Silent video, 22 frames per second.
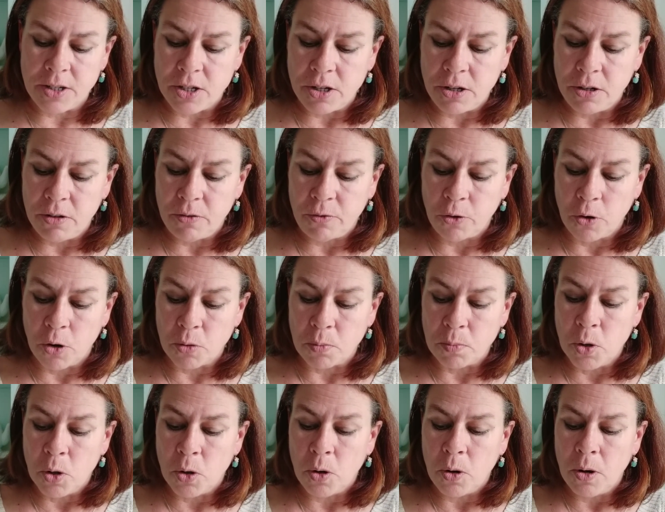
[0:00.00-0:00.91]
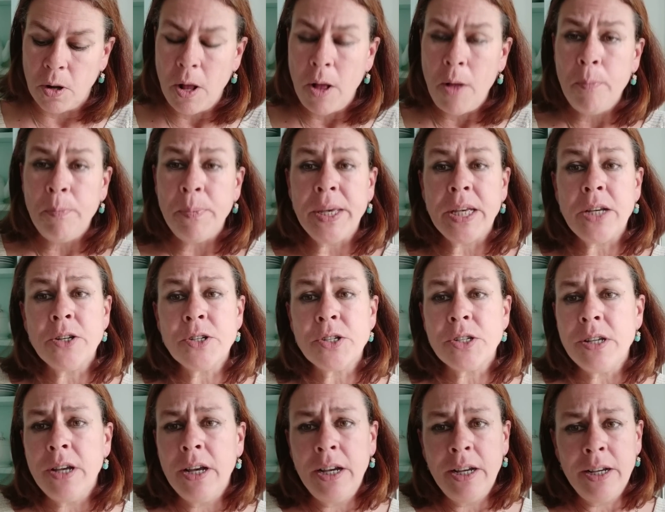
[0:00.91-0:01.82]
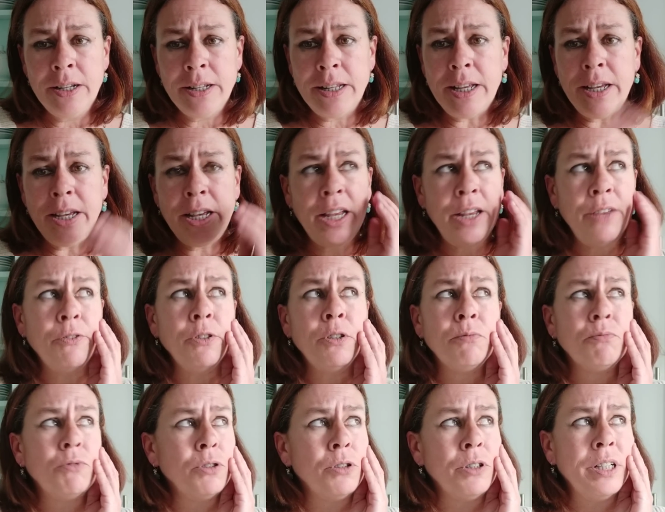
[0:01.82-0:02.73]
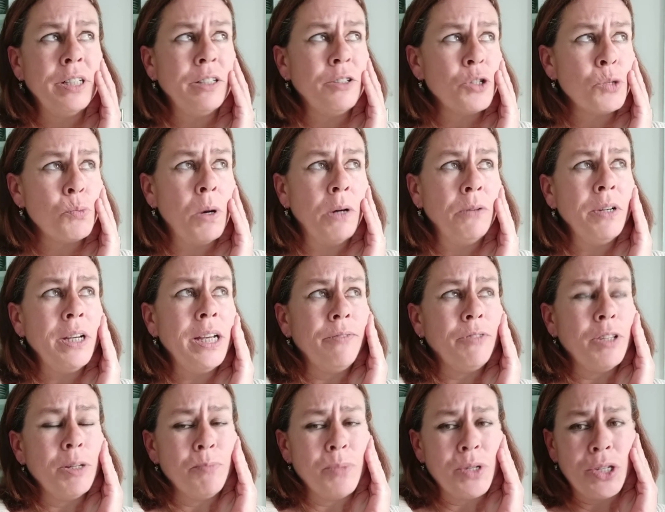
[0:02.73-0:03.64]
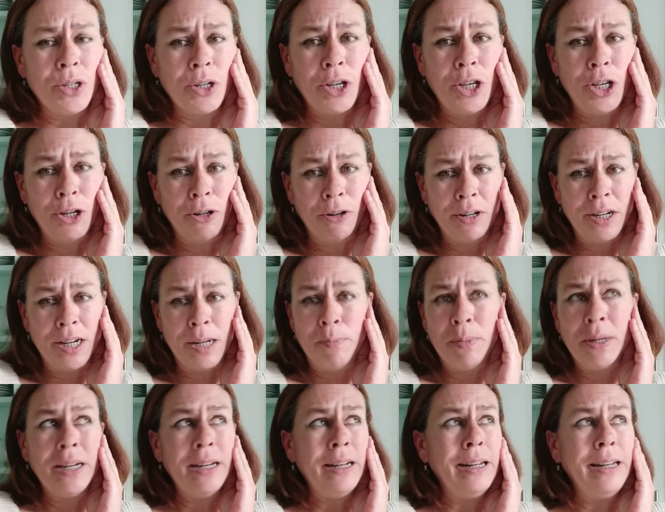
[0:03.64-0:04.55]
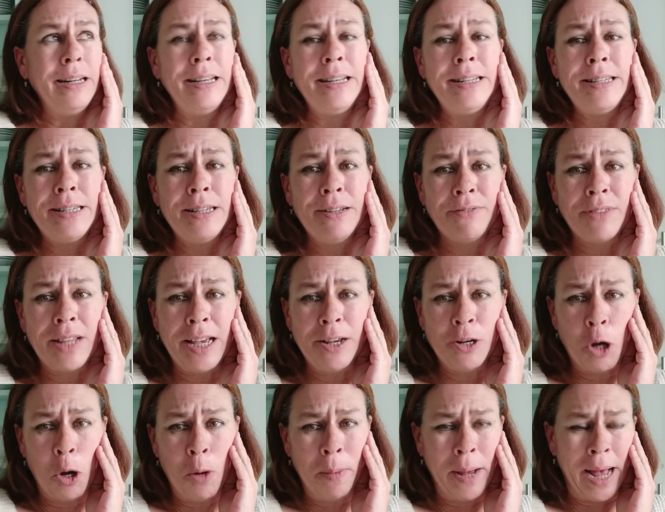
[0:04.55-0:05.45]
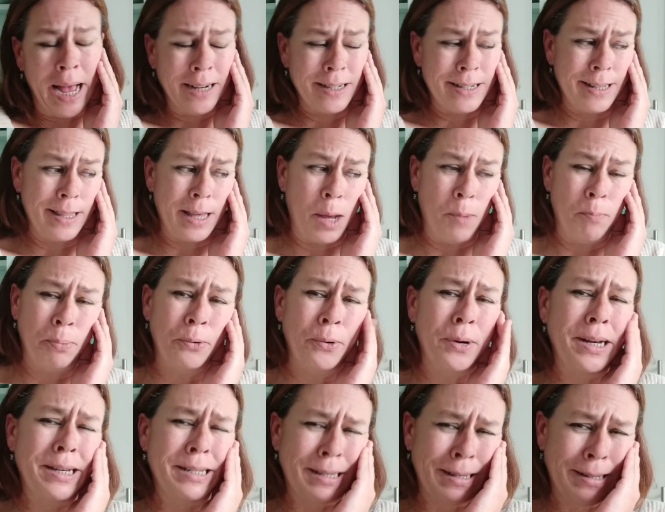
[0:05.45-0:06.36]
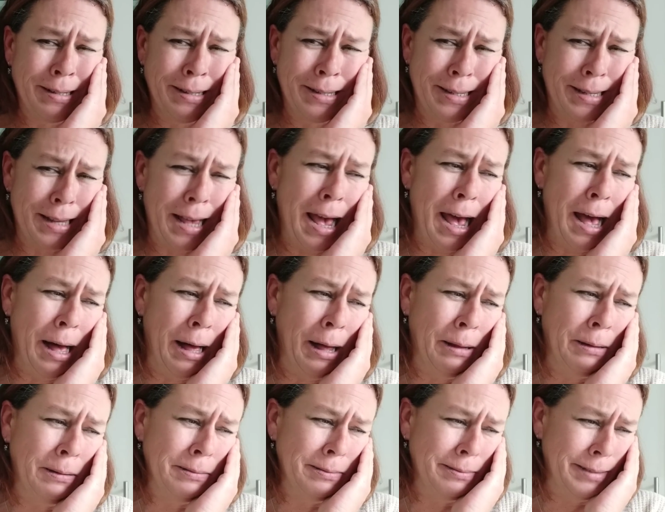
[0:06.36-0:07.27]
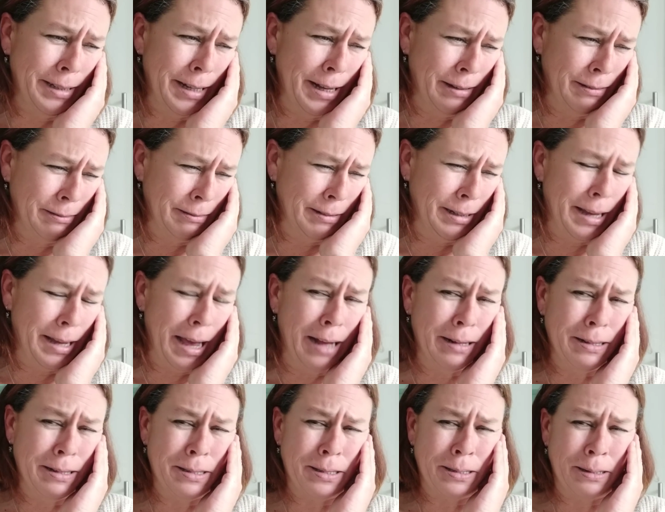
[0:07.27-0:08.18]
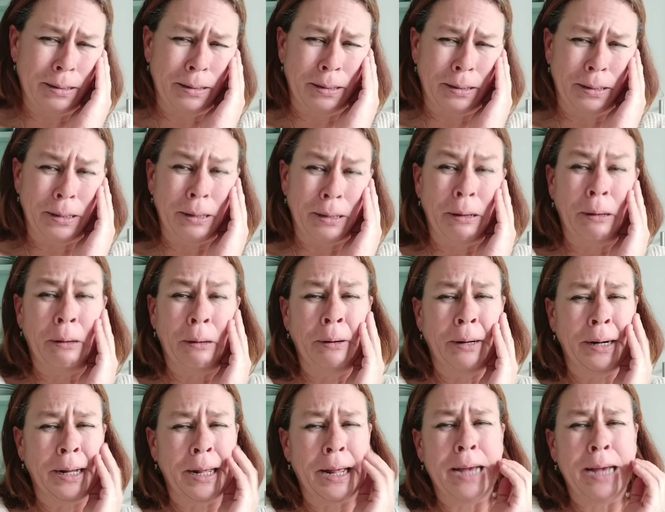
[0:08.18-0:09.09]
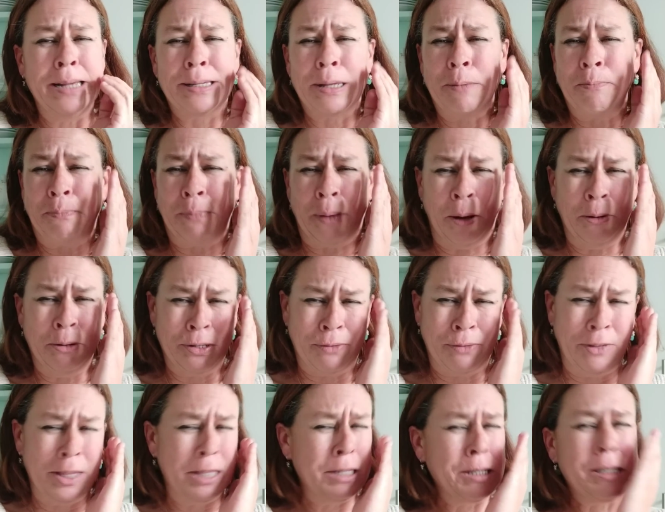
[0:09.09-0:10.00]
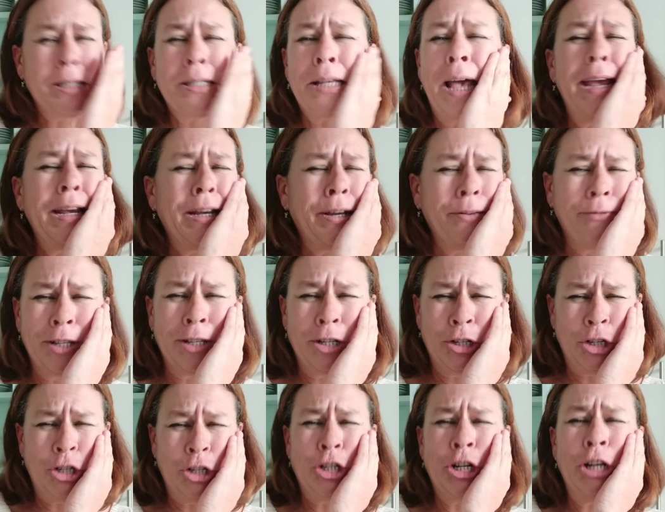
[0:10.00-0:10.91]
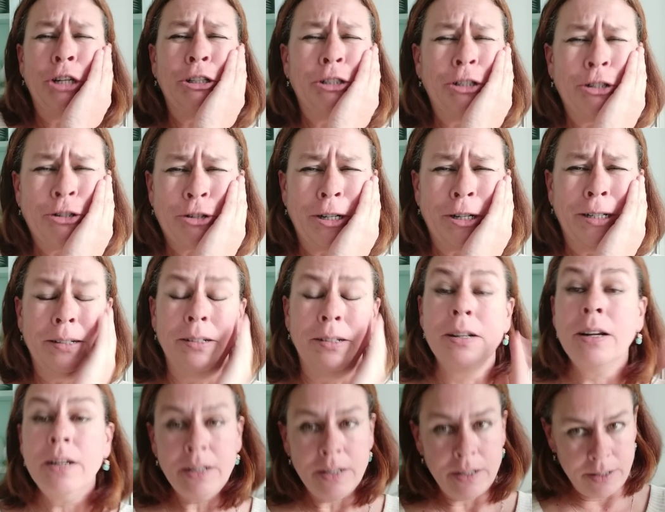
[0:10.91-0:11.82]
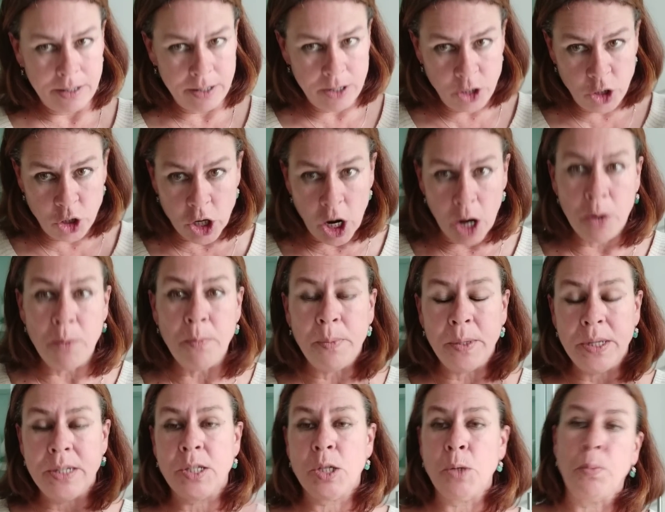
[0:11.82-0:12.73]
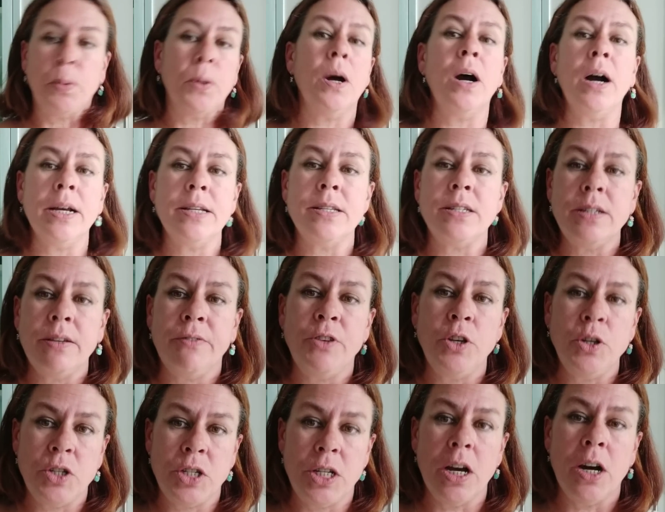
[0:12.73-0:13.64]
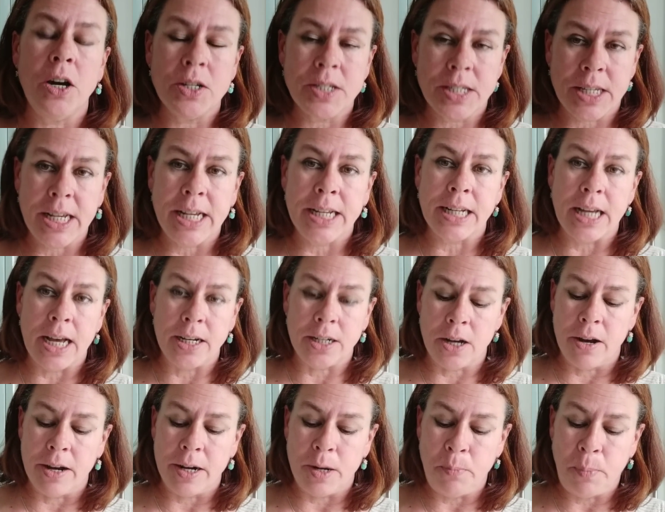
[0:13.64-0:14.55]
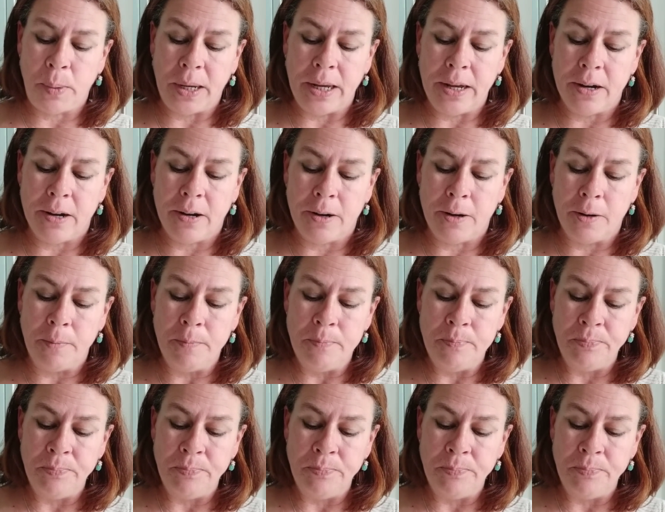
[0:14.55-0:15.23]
to Frogmore, because the evil royals won't give them security, but at least if they go back to their prison cell, they'll get security, I suppose, for the sake of the children. Don't be surprised if you start seeing that kind of PR.